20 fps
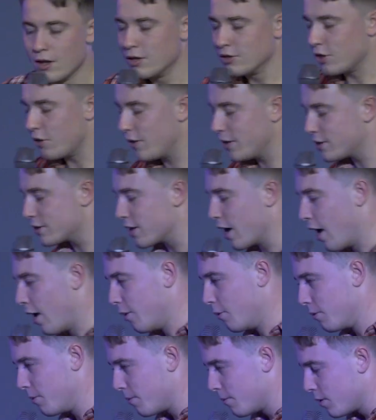So this
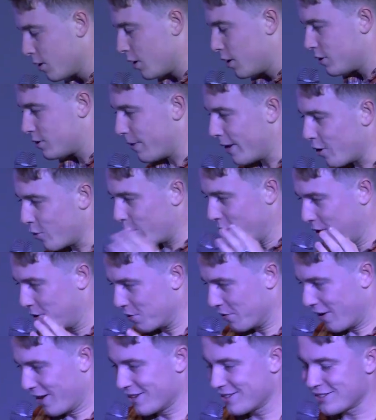girl spent a week
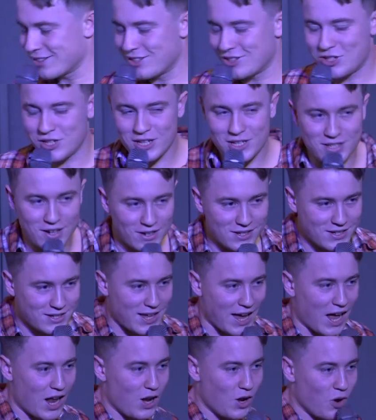with us, and she started to
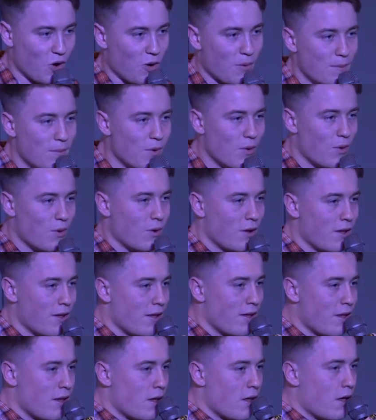get a lot more
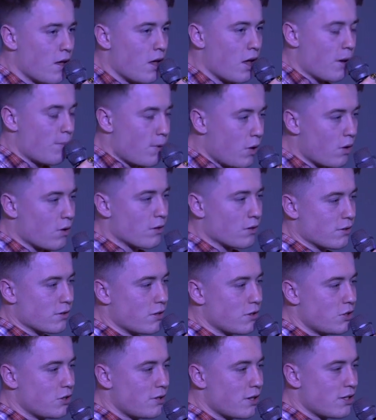belonged.
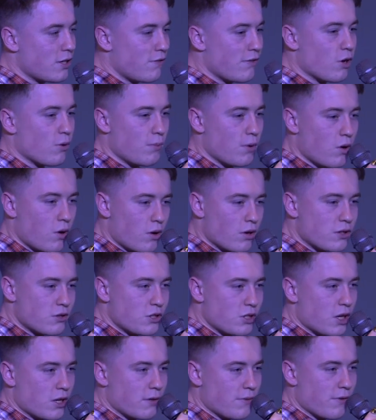She started to feel belonged,
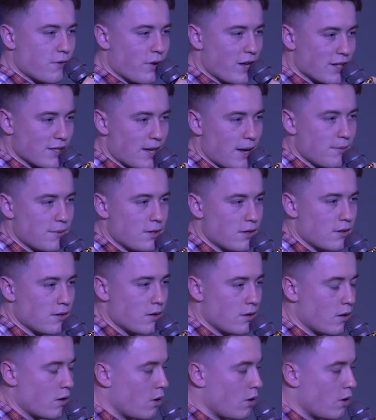she started to feel accepted.